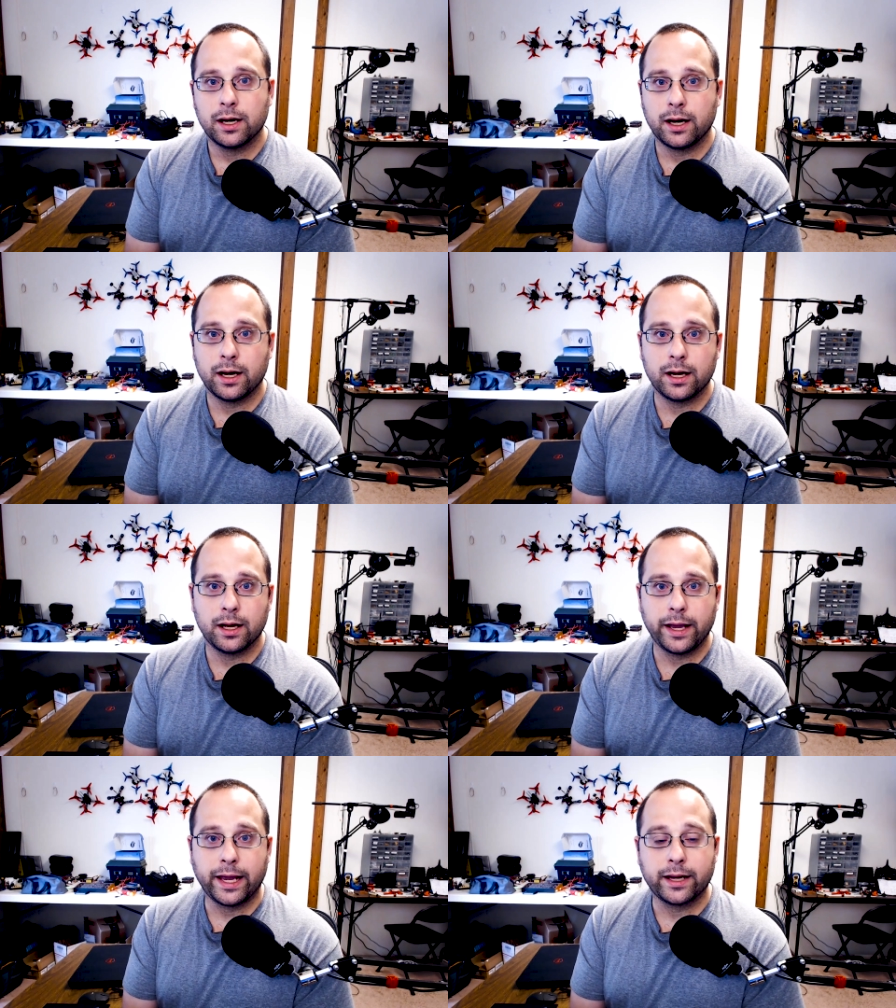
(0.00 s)

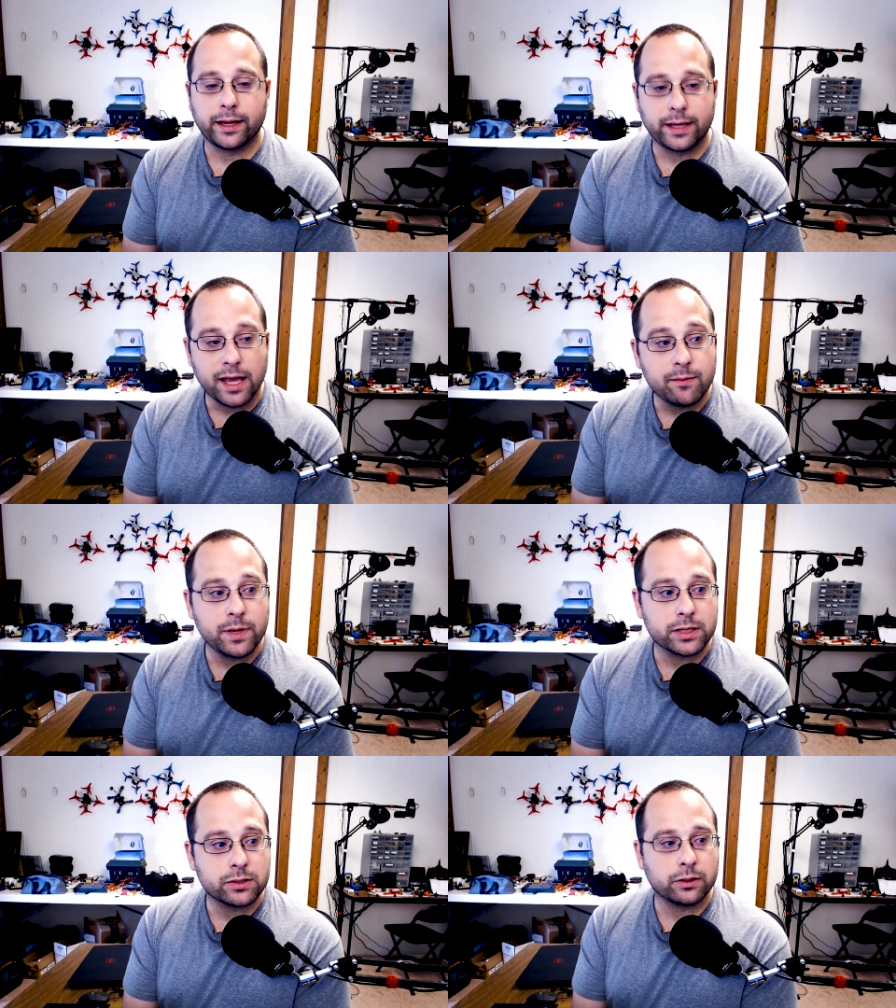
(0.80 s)
Uh, and it gave me
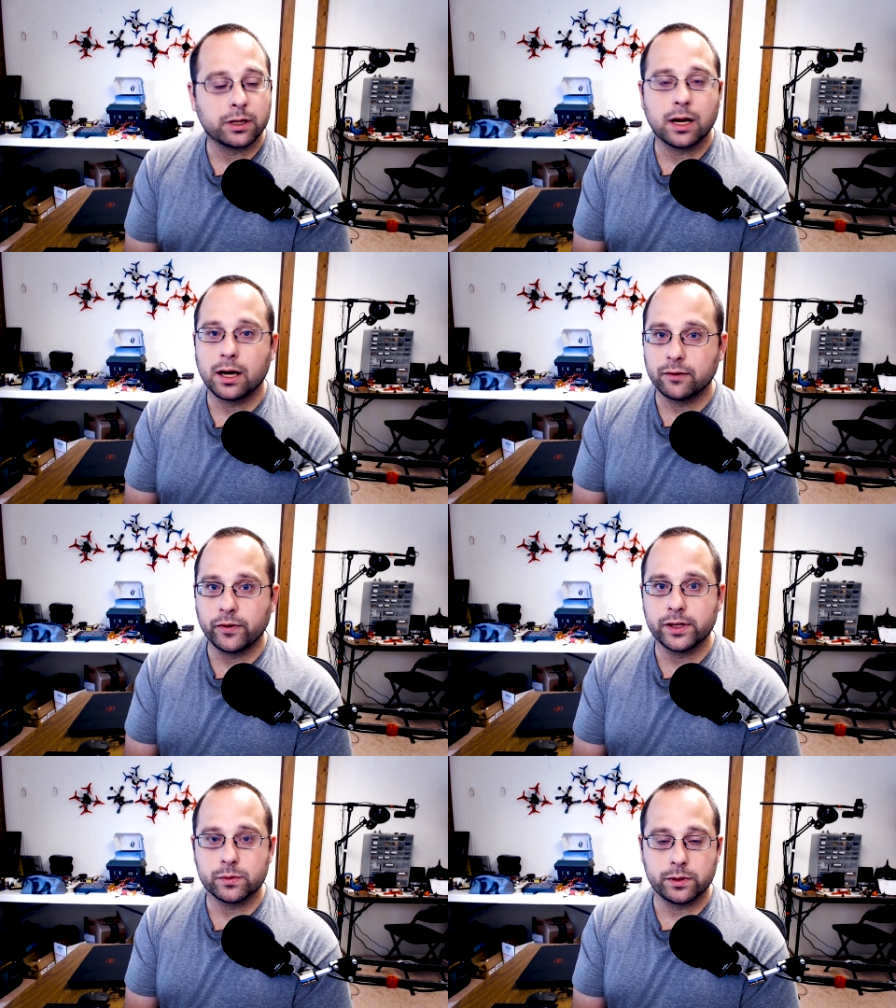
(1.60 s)
a certain
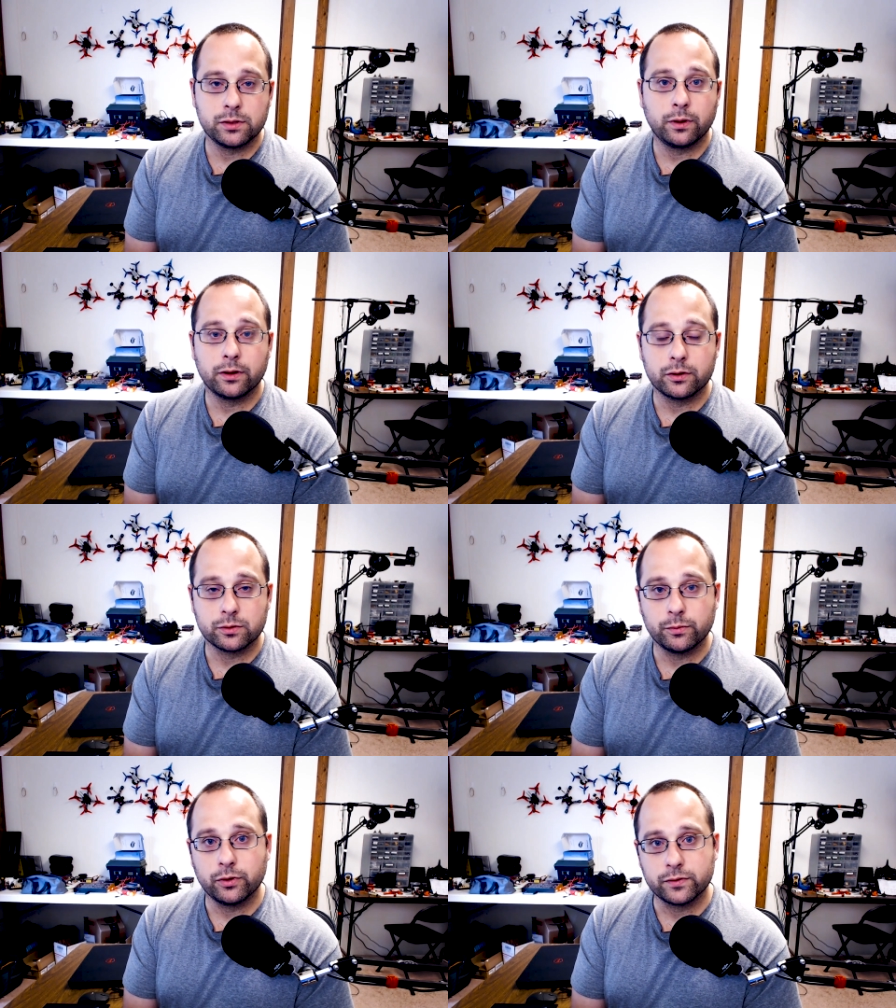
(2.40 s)
confidence when doing those
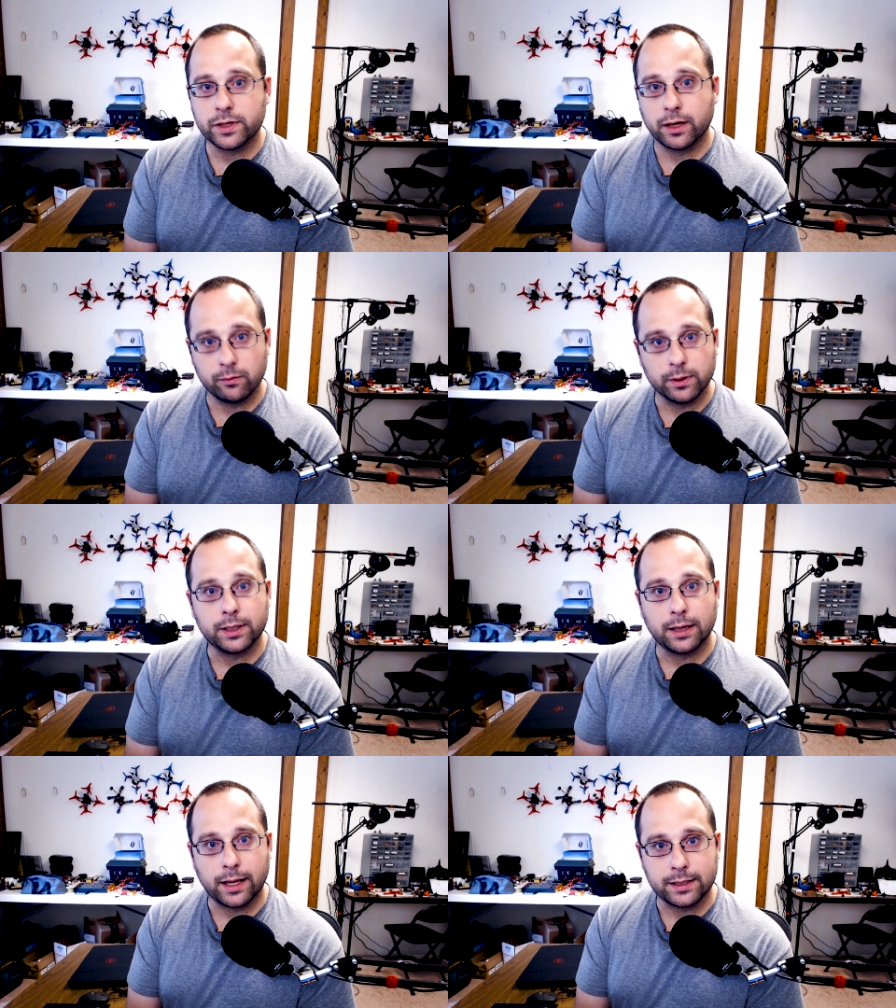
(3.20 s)
moves that I really
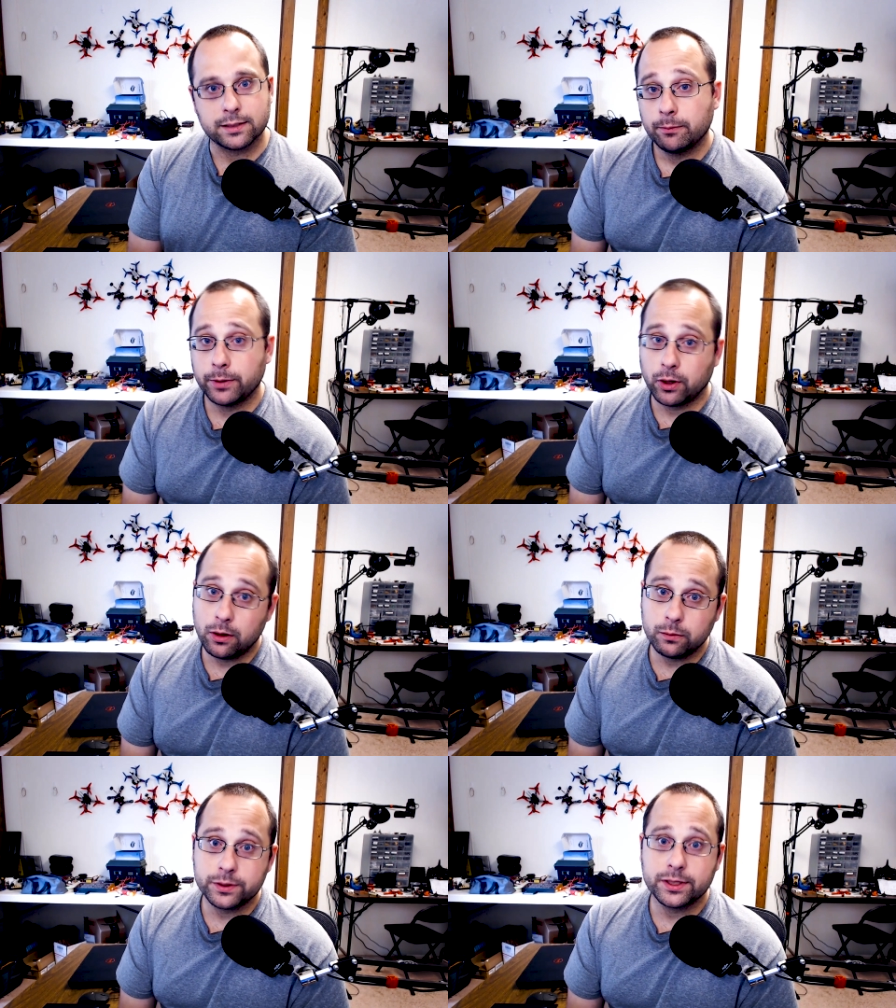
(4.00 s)
liked. But
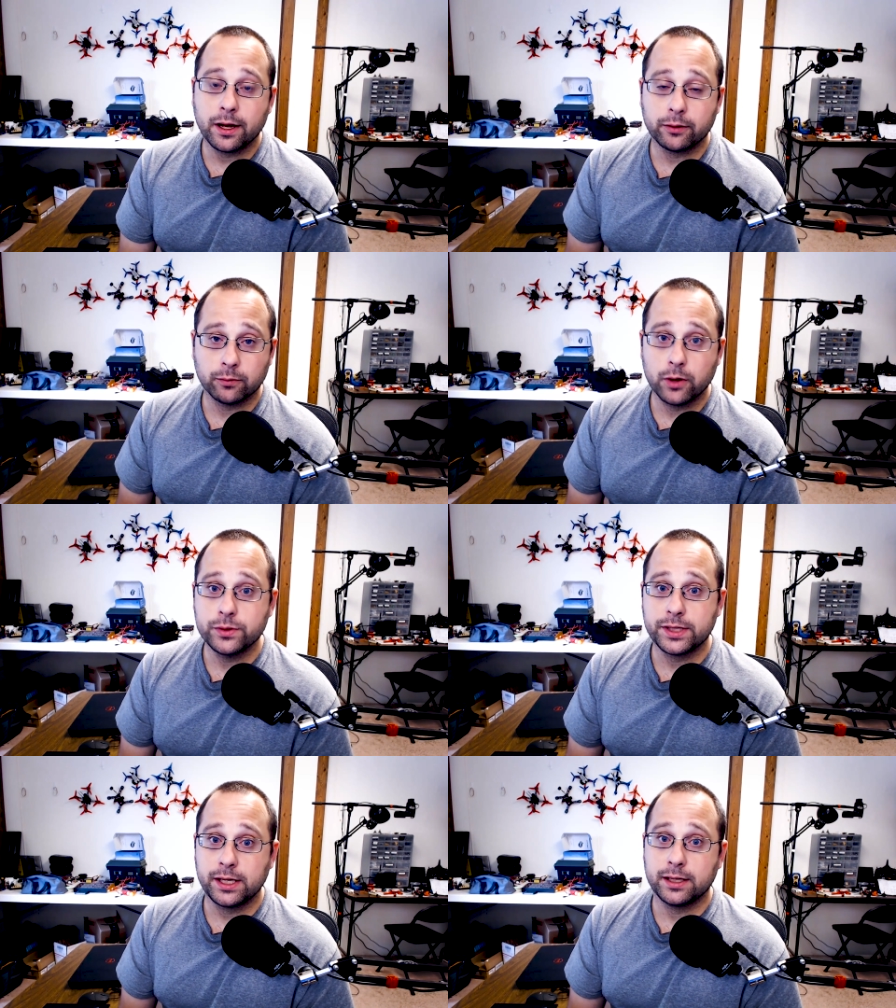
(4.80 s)
all was not
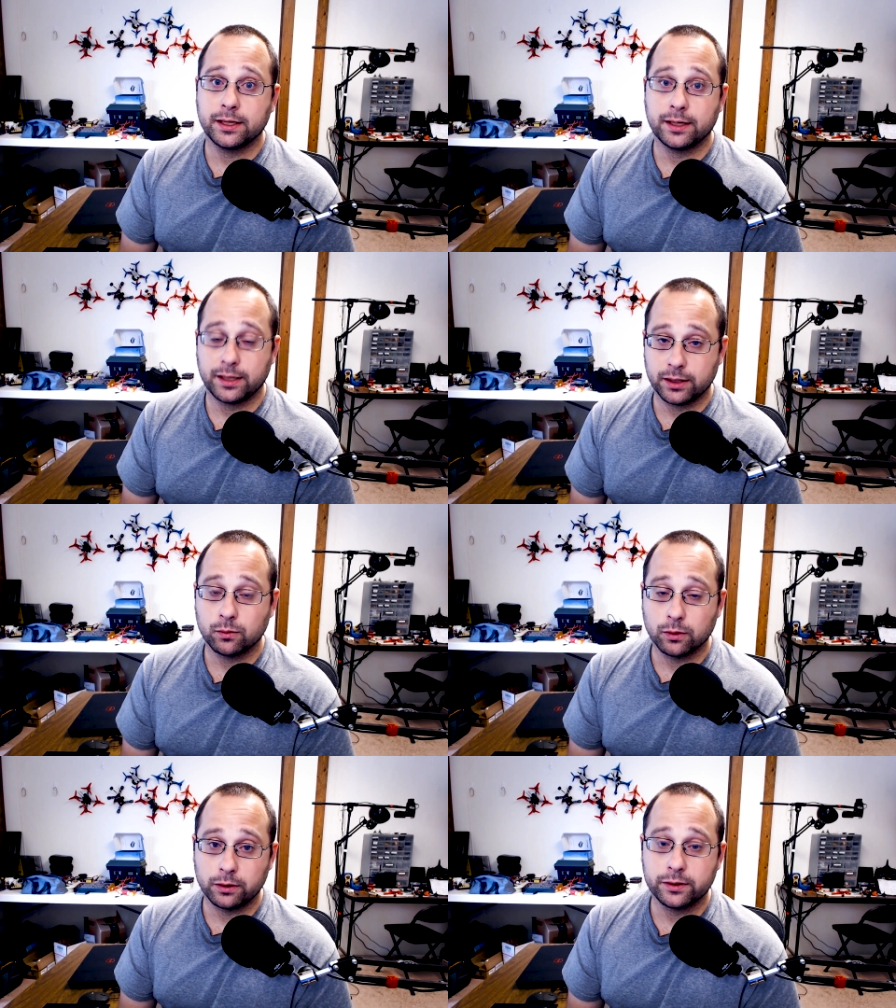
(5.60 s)
rosy in the
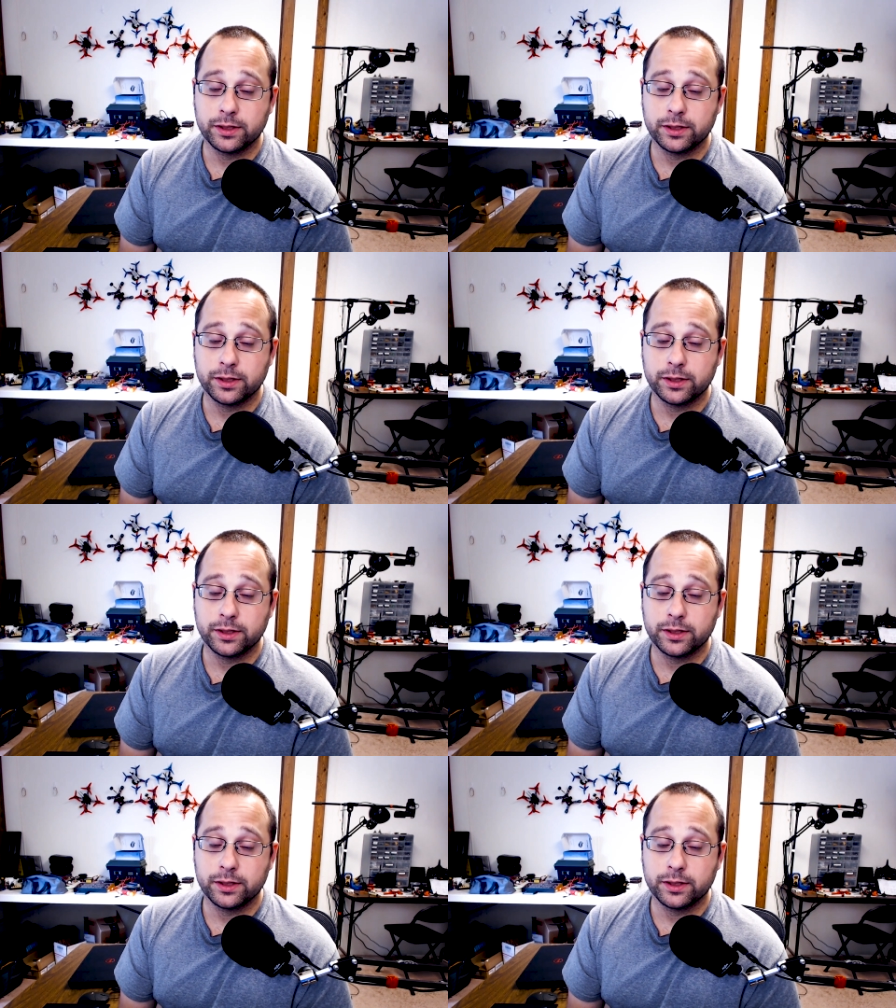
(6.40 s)
world of